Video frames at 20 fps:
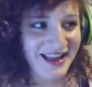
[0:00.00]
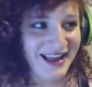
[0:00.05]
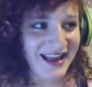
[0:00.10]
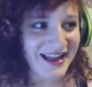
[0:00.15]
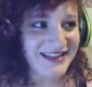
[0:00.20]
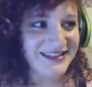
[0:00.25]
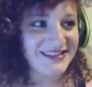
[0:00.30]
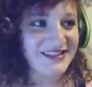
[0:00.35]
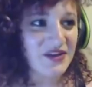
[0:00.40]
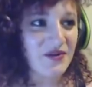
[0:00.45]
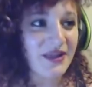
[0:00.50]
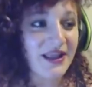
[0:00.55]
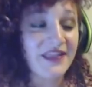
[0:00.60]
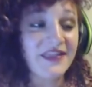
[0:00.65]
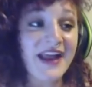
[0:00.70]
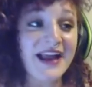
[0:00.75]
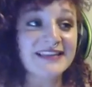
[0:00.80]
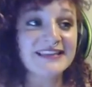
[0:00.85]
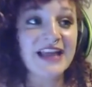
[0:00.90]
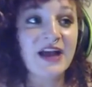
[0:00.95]
And so like
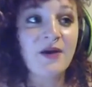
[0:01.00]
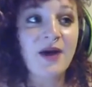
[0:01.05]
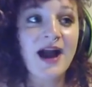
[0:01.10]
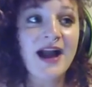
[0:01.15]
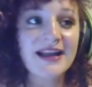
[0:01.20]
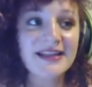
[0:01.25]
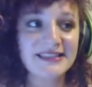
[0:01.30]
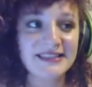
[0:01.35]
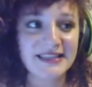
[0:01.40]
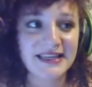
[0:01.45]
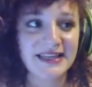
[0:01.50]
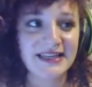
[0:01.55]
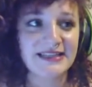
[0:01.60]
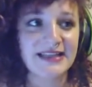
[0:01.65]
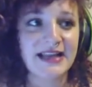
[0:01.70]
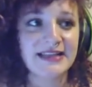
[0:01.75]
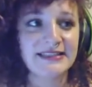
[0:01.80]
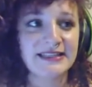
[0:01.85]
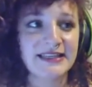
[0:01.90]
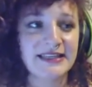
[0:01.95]
that's how I see it.
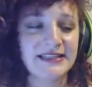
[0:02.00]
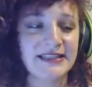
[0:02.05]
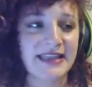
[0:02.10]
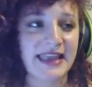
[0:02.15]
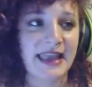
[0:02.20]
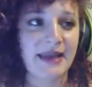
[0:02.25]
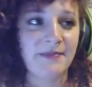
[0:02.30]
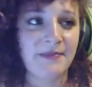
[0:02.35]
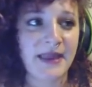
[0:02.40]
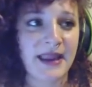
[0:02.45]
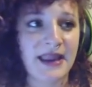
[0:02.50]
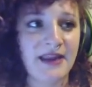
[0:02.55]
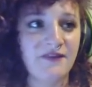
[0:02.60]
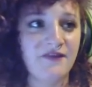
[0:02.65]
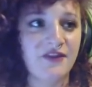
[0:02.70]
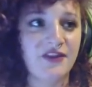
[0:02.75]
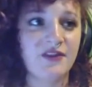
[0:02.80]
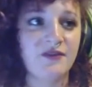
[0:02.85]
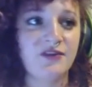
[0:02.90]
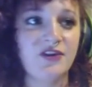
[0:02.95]
I see it as a campaign
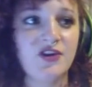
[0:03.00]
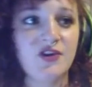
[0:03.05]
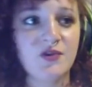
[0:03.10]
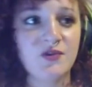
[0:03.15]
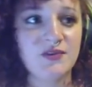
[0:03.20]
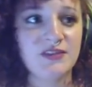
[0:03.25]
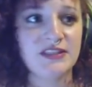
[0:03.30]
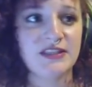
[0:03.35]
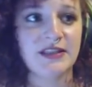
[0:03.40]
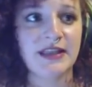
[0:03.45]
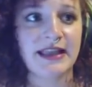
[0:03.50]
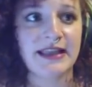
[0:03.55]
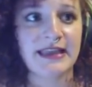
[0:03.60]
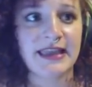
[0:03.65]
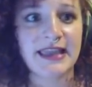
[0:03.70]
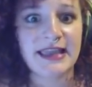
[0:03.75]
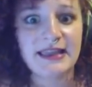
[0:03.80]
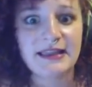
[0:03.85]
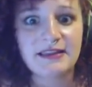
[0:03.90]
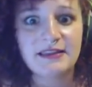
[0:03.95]
for the news to like
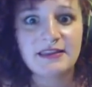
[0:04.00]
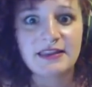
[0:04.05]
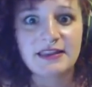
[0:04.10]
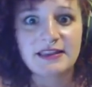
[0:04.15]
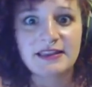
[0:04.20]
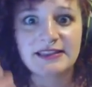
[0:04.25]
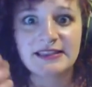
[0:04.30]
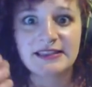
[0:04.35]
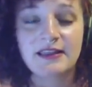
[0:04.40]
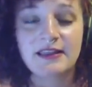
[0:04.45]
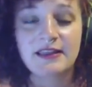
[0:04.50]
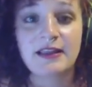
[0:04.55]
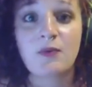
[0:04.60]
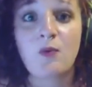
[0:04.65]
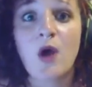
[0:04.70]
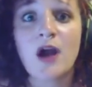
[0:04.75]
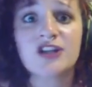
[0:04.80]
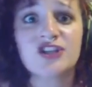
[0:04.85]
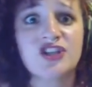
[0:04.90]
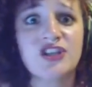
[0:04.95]
hit the sympathy, like
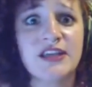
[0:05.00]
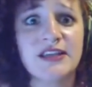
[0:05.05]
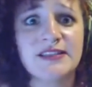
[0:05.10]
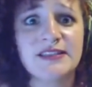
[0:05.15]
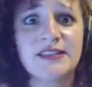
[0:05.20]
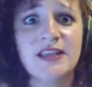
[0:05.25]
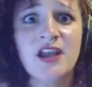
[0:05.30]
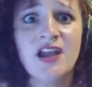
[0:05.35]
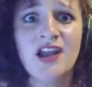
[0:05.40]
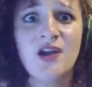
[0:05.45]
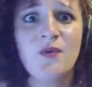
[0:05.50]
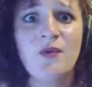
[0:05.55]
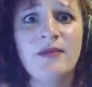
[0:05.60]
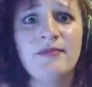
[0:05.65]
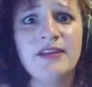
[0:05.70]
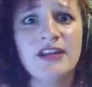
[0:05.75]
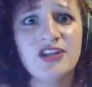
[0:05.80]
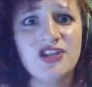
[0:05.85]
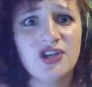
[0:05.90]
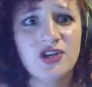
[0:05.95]
watch this,
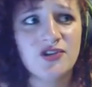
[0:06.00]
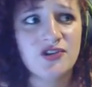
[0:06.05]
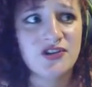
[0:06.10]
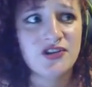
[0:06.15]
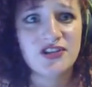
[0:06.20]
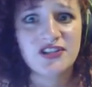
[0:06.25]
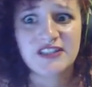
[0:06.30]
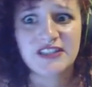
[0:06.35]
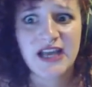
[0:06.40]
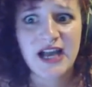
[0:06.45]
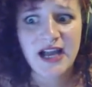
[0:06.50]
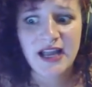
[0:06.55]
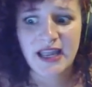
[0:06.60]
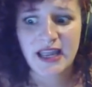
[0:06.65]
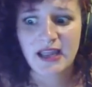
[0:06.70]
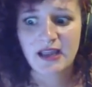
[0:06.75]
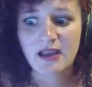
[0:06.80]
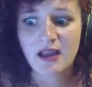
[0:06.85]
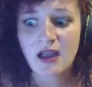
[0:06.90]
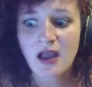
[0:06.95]
women and children are
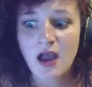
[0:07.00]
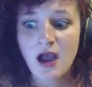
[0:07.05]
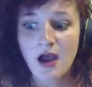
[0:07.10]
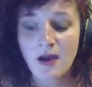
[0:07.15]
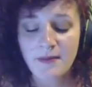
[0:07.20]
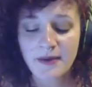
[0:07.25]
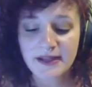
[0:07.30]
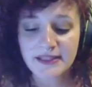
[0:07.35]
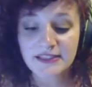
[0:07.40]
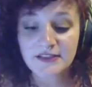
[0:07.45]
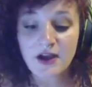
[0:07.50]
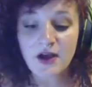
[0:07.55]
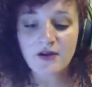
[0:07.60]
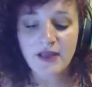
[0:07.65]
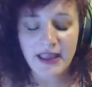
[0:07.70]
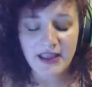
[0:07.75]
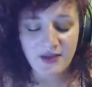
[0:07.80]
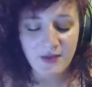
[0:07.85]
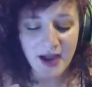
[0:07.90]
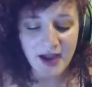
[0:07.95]
dying. But it's
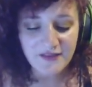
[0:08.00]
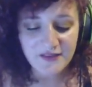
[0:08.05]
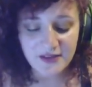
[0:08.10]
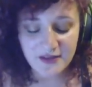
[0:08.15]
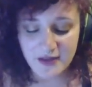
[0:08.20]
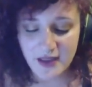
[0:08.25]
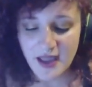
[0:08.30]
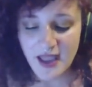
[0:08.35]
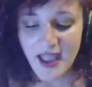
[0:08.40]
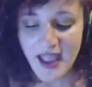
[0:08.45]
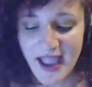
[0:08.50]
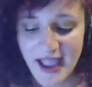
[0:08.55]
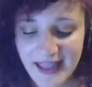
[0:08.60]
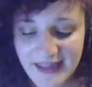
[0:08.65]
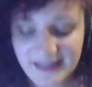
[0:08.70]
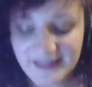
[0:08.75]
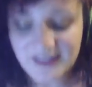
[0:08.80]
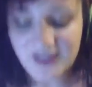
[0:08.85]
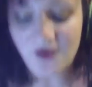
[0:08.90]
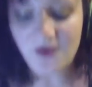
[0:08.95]
okay, you have to,
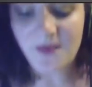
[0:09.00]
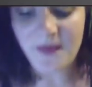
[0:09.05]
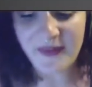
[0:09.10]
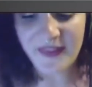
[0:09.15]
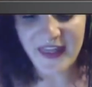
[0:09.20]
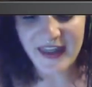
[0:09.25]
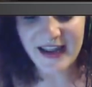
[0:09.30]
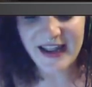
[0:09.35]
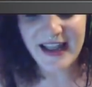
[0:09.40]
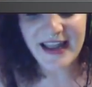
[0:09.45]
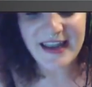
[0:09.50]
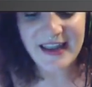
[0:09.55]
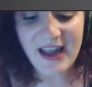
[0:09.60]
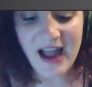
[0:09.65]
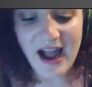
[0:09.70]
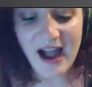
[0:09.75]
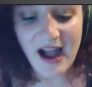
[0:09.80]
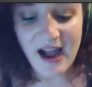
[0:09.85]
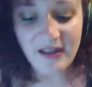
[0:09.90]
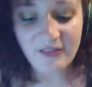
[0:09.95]
and so, but then again,
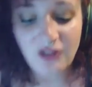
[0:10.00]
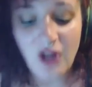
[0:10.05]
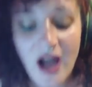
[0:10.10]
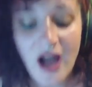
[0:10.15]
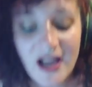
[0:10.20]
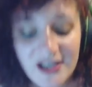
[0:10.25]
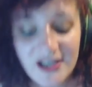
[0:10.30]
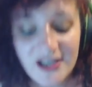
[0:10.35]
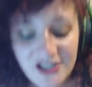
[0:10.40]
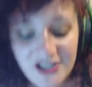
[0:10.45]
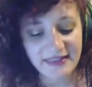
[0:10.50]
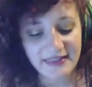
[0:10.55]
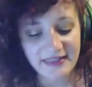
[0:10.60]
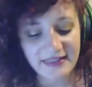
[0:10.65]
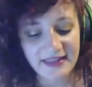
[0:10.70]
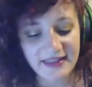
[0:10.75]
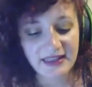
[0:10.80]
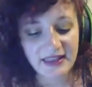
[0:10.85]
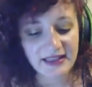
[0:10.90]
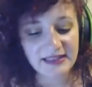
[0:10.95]
uh, logically, I
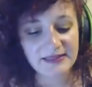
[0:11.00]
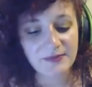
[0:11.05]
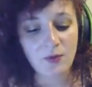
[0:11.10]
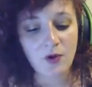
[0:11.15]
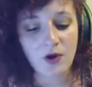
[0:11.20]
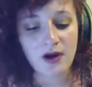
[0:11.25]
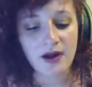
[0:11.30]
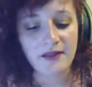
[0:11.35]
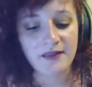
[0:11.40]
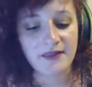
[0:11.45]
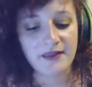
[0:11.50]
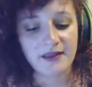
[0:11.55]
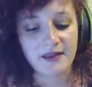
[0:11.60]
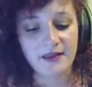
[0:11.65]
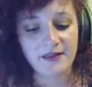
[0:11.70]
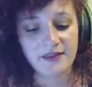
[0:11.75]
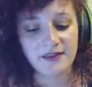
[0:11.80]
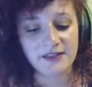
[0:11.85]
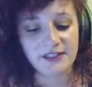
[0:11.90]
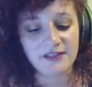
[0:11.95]
think it's more on
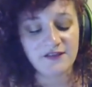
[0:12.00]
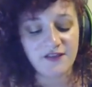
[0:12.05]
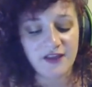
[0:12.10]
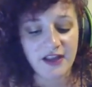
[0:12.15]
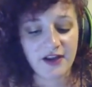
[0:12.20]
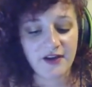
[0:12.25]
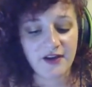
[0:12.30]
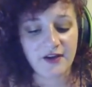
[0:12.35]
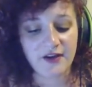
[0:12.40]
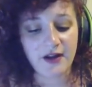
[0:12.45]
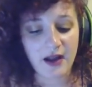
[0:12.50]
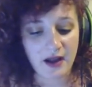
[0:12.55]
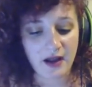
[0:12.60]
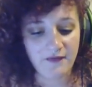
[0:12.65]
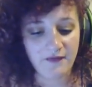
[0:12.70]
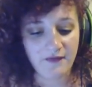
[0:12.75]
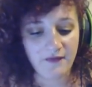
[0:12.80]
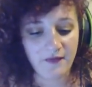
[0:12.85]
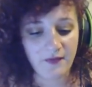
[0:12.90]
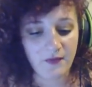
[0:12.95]
the the sphere
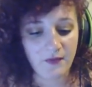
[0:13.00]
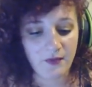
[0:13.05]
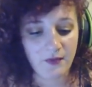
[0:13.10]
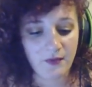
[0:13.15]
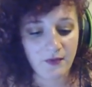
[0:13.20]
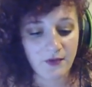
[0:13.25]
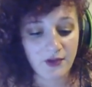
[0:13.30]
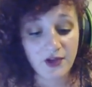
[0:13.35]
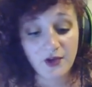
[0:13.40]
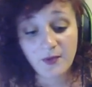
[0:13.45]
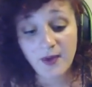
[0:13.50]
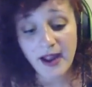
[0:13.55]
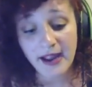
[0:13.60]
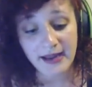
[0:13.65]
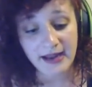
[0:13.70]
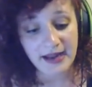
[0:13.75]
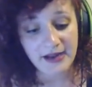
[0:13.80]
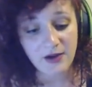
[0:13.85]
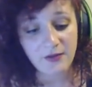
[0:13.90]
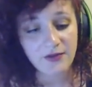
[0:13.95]
of you're
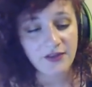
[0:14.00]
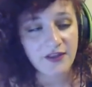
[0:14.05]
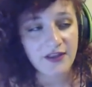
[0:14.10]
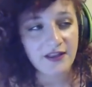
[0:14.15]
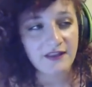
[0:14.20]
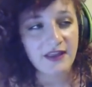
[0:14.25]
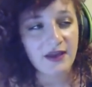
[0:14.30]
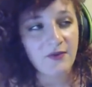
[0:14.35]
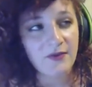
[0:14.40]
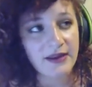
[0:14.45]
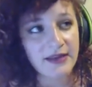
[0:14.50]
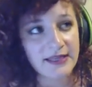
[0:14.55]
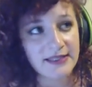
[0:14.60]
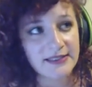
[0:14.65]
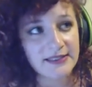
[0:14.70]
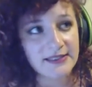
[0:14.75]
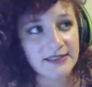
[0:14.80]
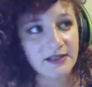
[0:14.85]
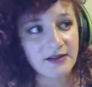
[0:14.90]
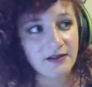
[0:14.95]
right. I don't think that we
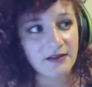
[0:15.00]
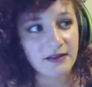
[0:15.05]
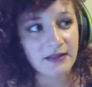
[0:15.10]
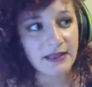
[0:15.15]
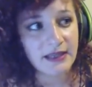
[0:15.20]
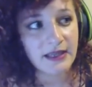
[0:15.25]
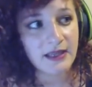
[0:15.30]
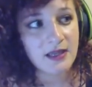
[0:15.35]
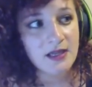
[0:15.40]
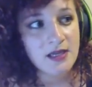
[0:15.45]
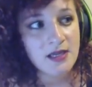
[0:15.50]
necessarily